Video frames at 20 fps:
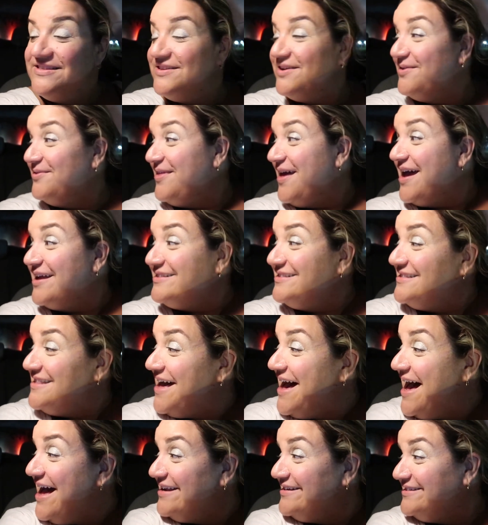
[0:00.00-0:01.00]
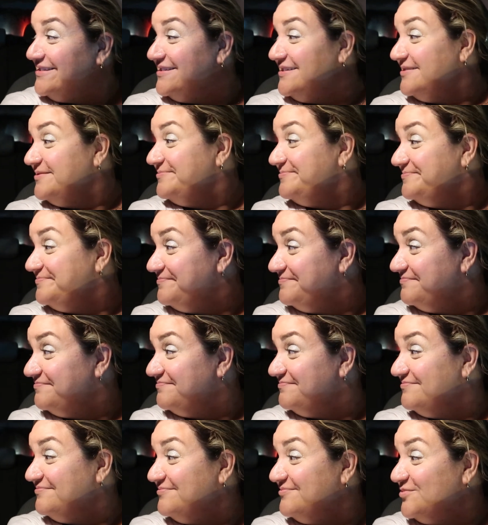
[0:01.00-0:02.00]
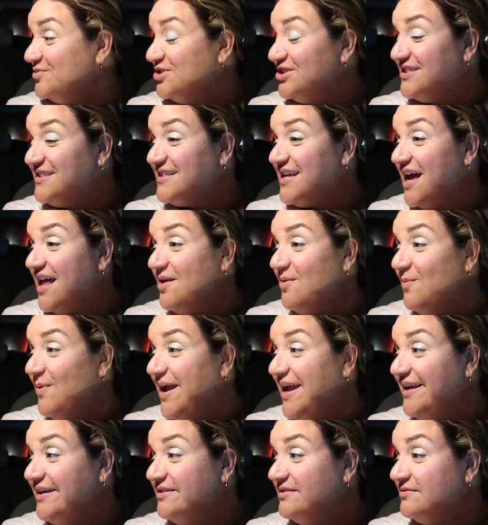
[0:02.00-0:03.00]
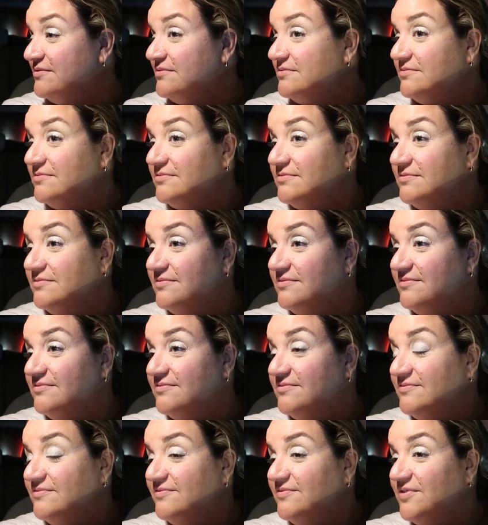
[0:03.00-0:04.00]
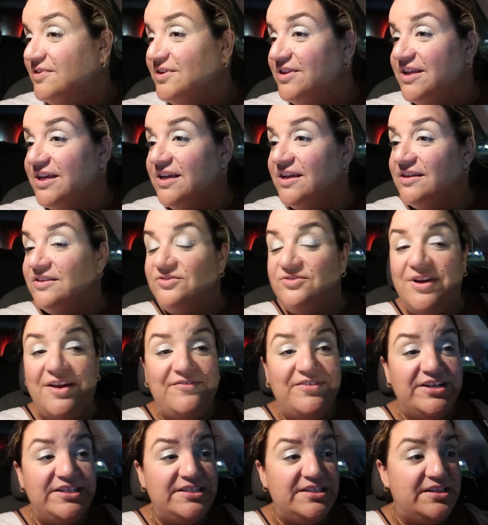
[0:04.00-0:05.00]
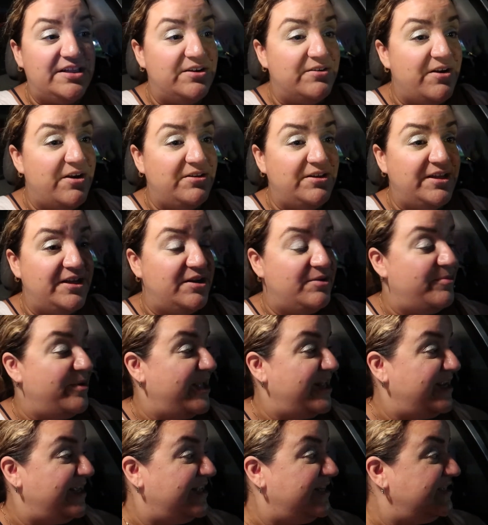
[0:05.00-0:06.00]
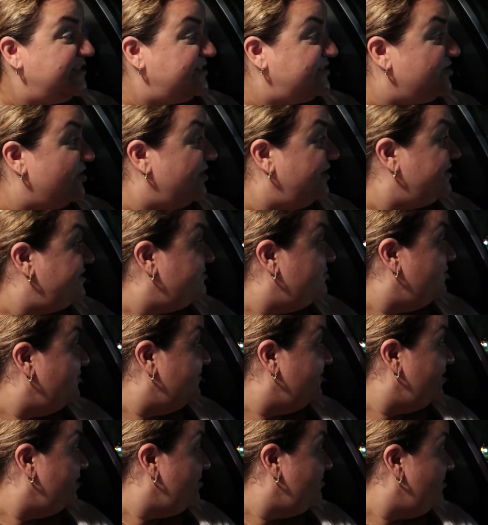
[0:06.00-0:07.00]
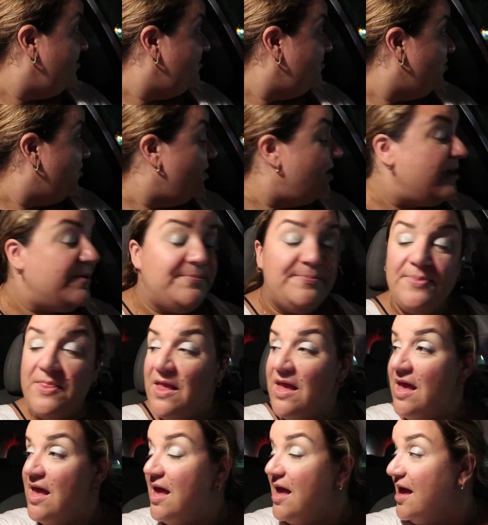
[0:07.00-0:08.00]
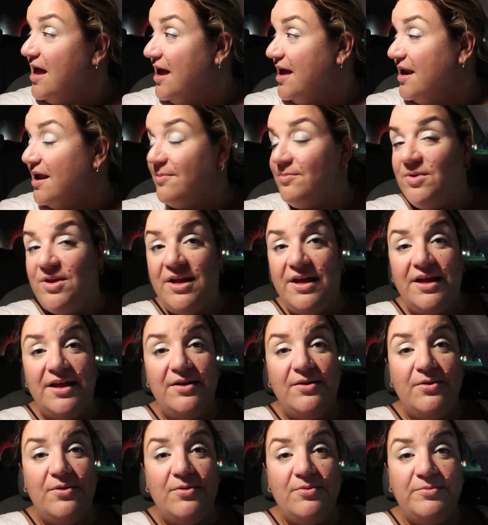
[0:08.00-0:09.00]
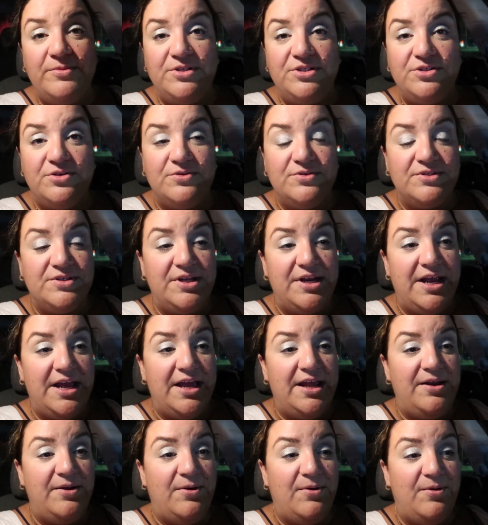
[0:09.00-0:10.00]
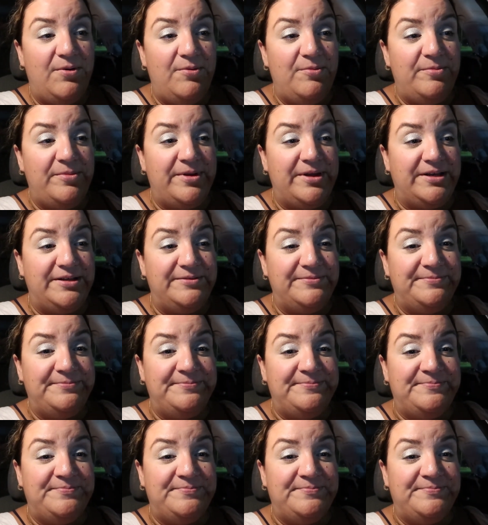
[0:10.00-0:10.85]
so that's that. We're just kind of waiting for the traffic to clear out a little bit. It is starting to move a little bit more. And I'm going to head home and Joe's going to head home and